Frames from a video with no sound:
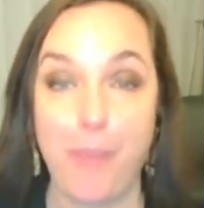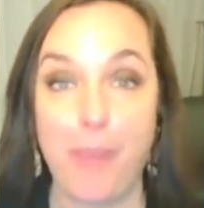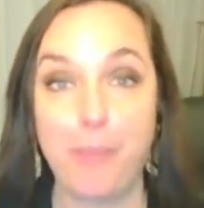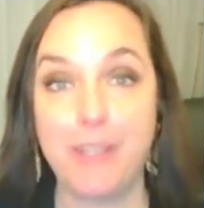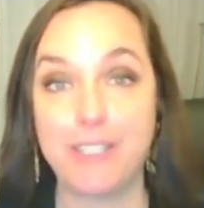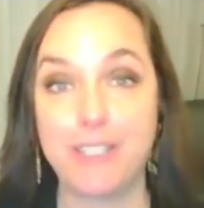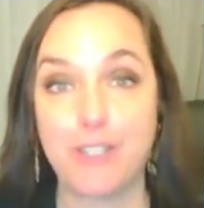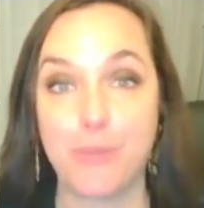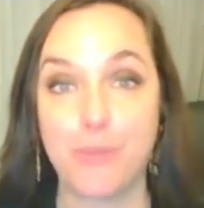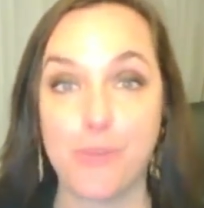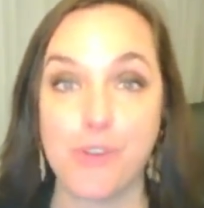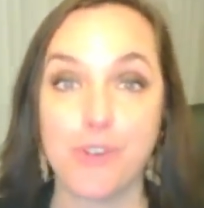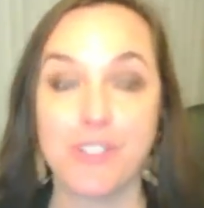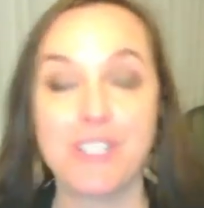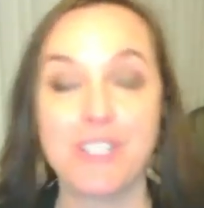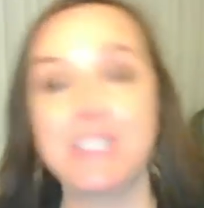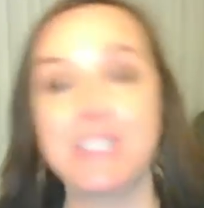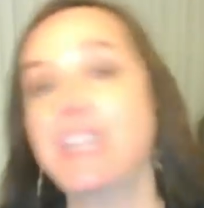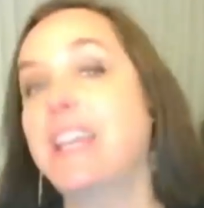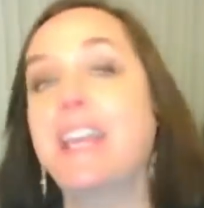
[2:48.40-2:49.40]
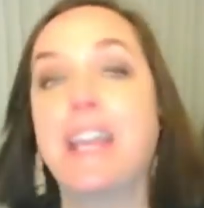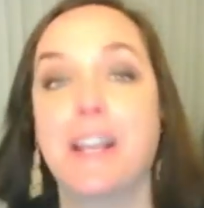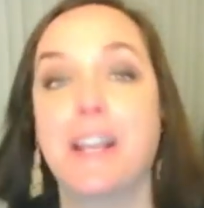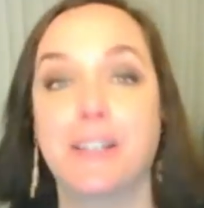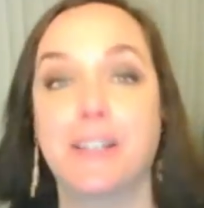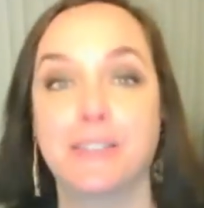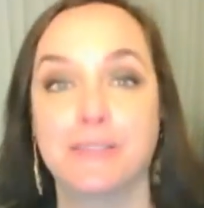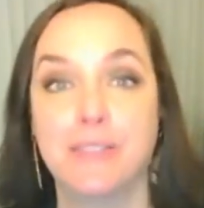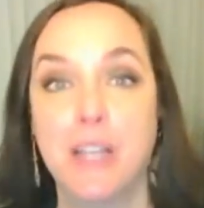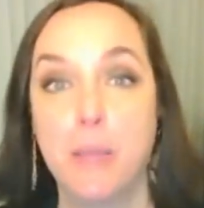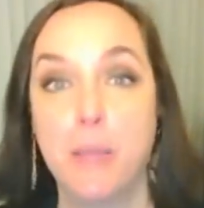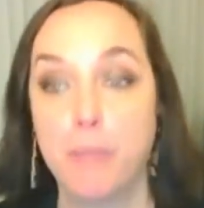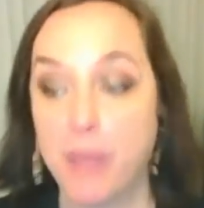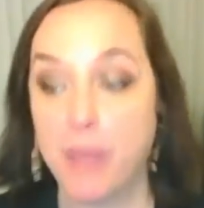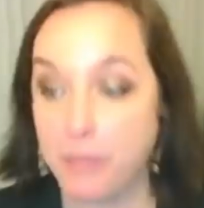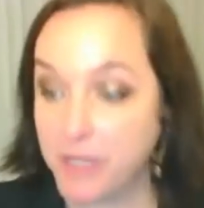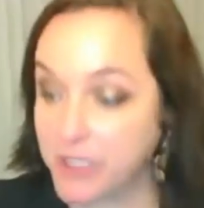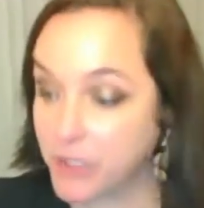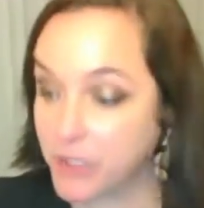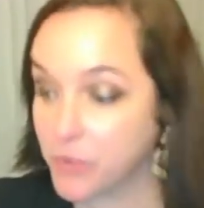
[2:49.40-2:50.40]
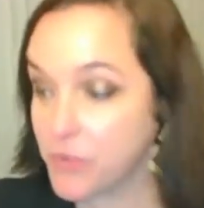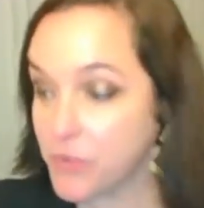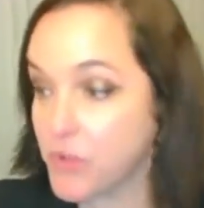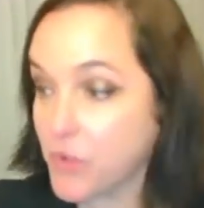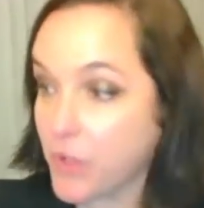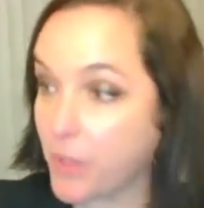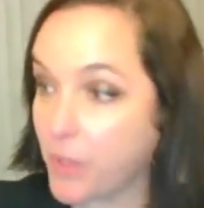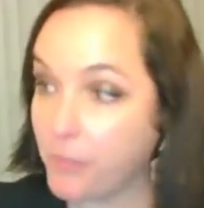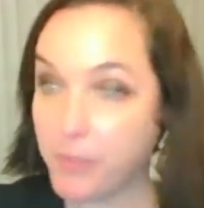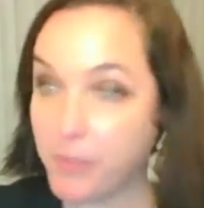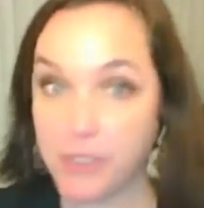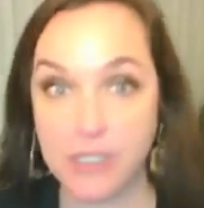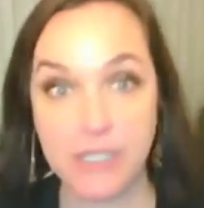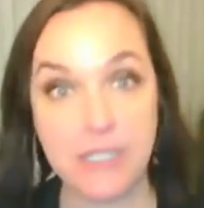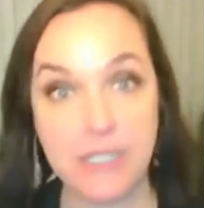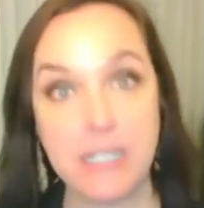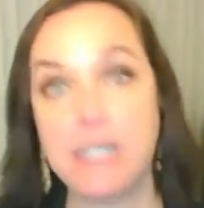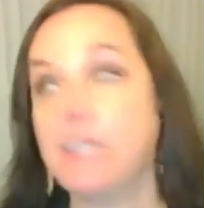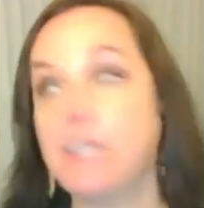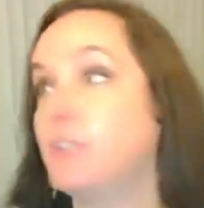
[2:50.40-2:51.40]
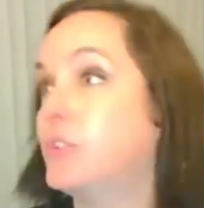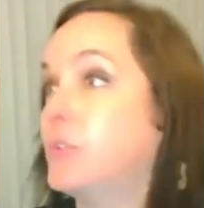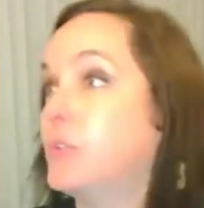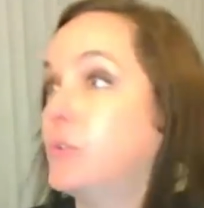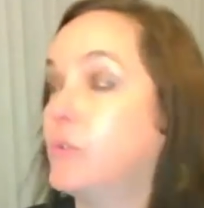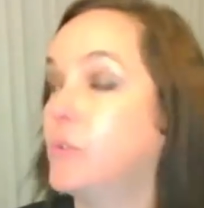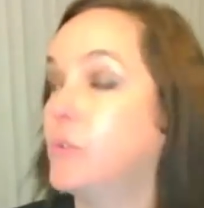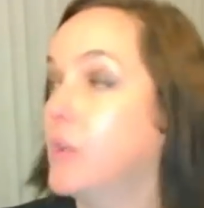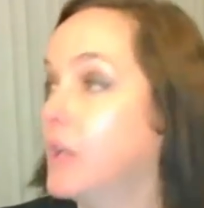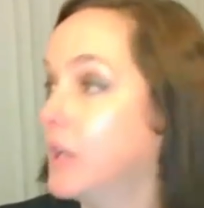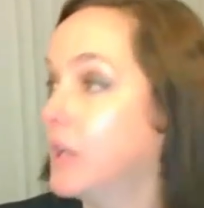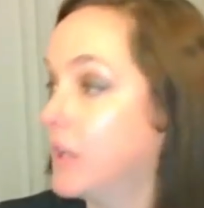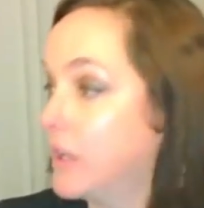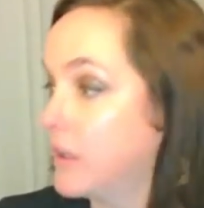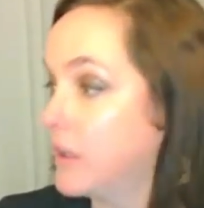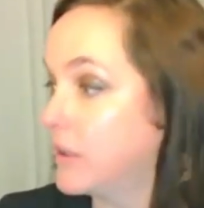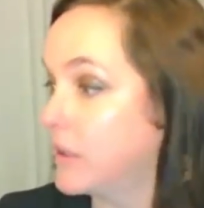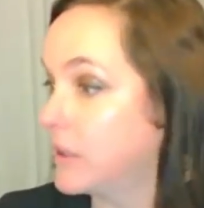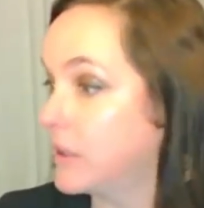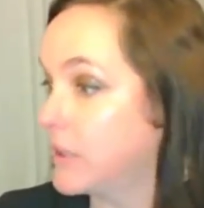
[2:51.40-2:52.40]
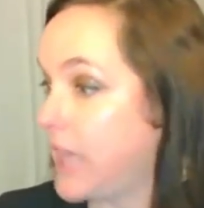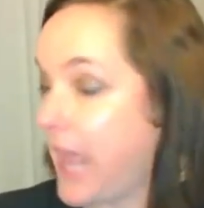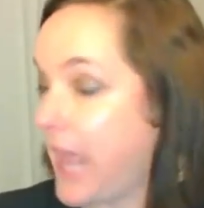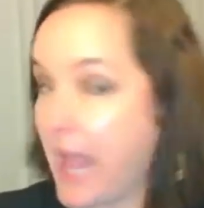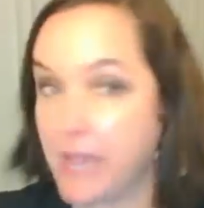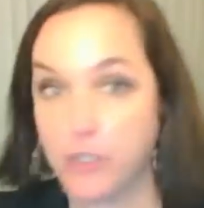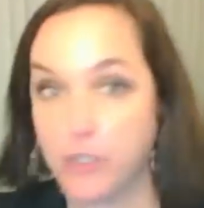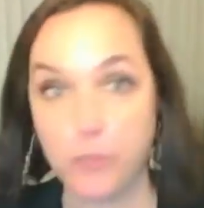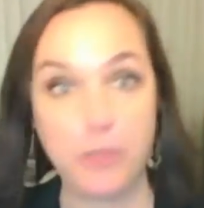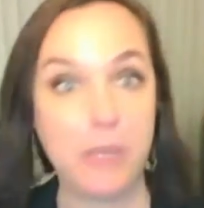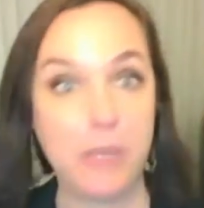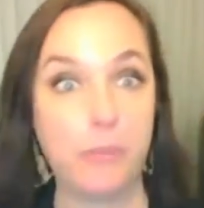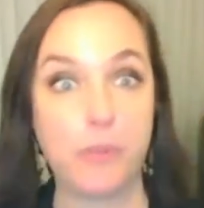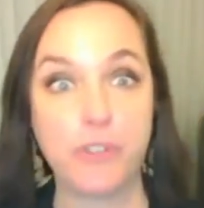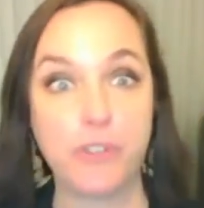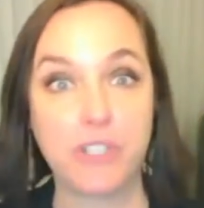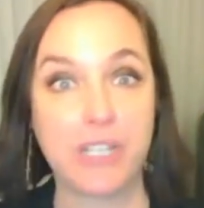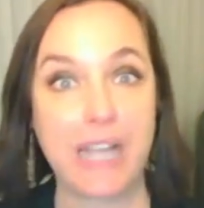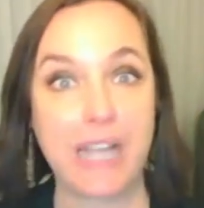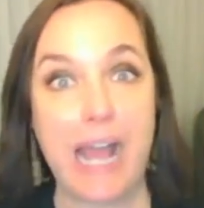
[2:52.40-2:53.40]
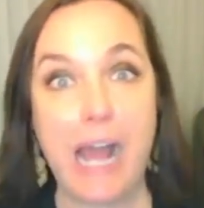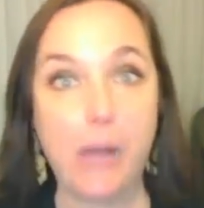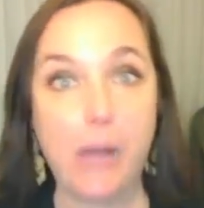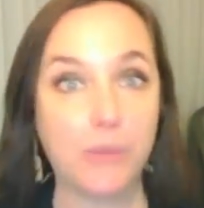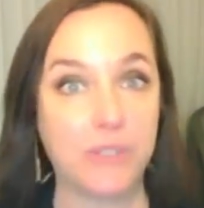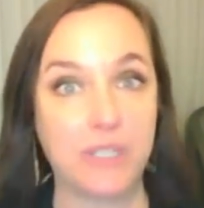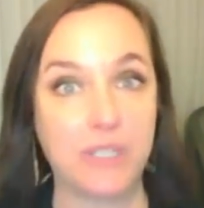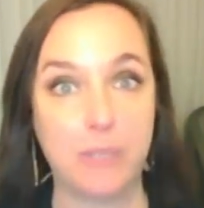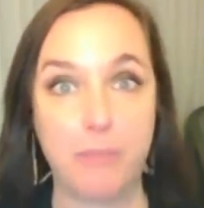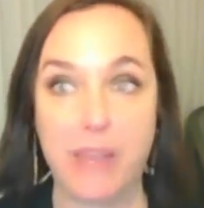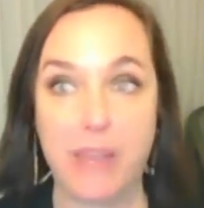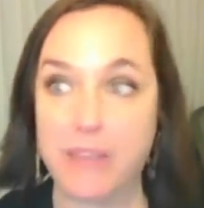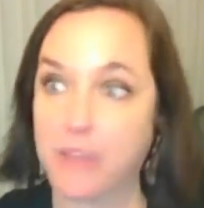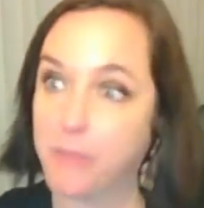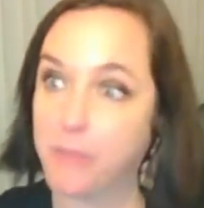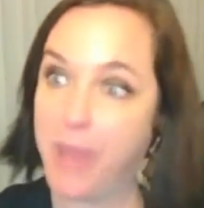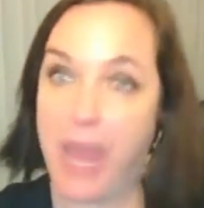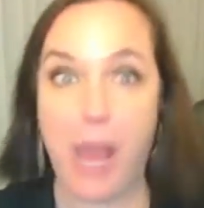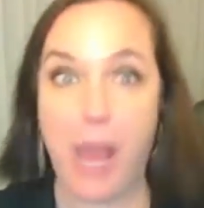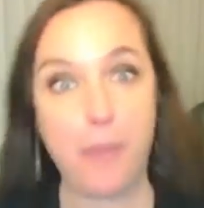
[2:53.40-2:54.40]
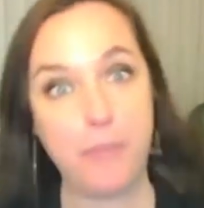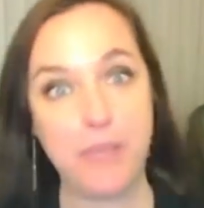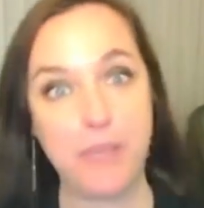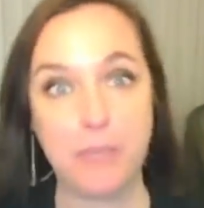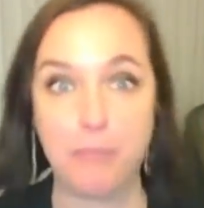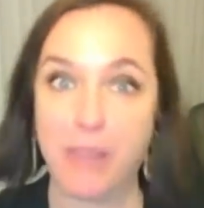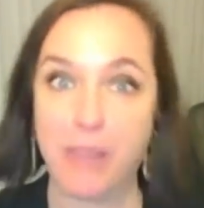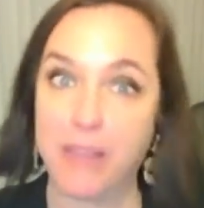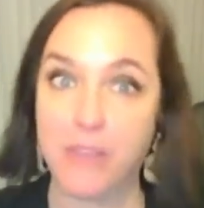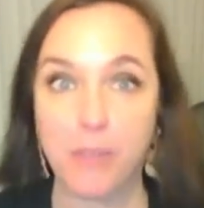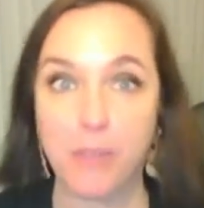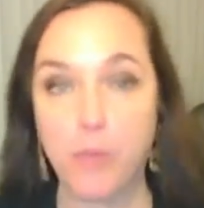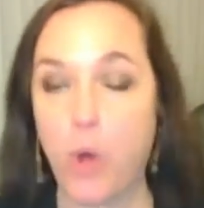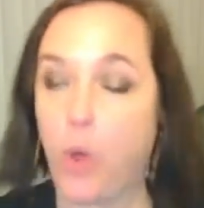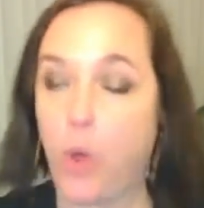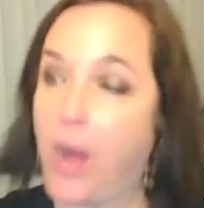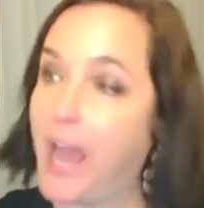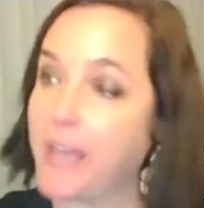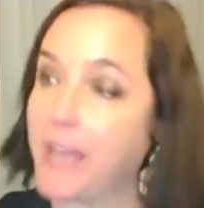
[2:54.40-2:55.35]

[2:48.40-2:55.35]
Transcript: Maybe it's through your singing. Maybe it's through your ability to handle people's accounts and make them happy and make them whole.